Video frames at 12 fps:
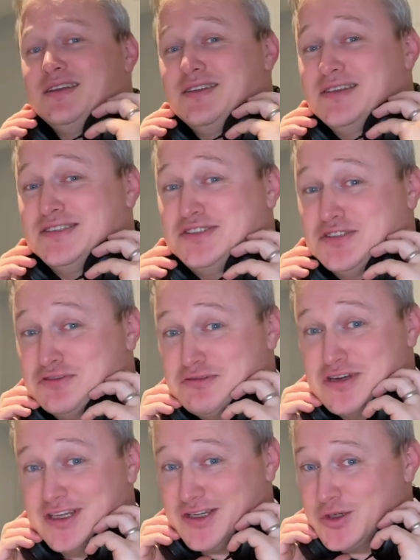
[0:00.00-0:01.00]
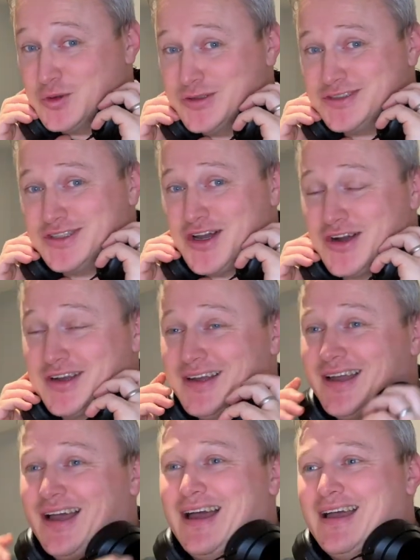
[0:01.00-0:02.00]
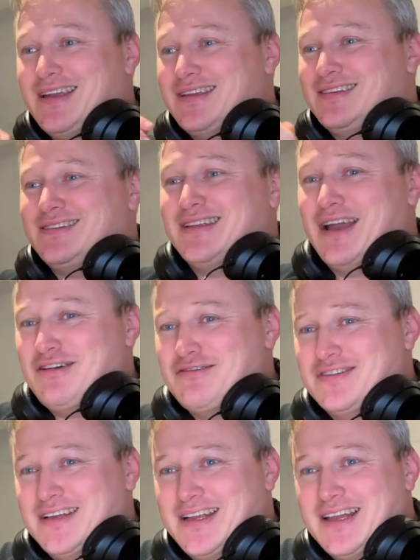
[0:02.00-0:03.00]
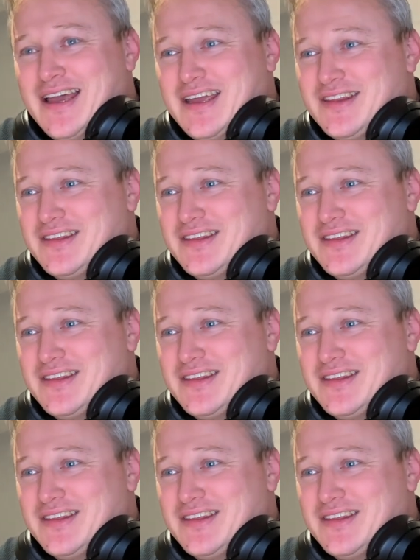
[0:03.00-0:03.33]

This is a really cool song. I really like